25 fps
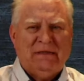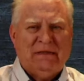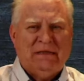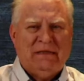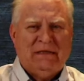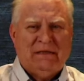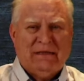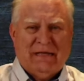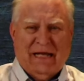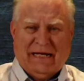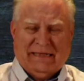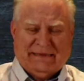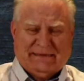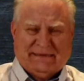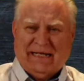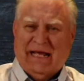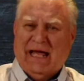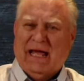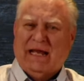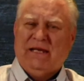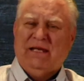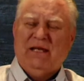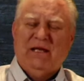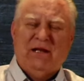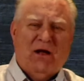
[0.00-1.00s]
they
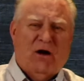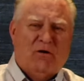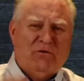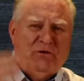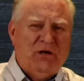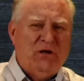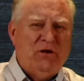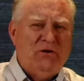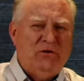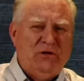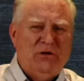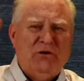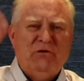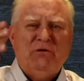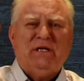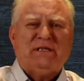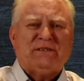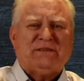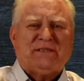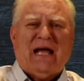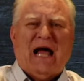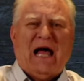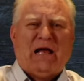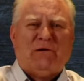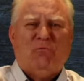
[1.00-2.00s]
said, you know, you, you
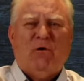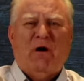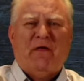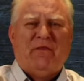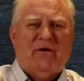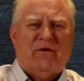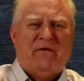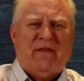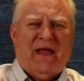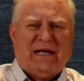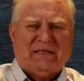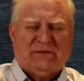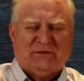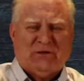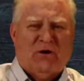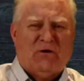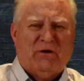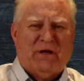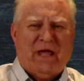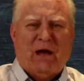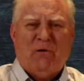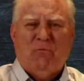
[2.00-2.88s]
decide whether that's okay.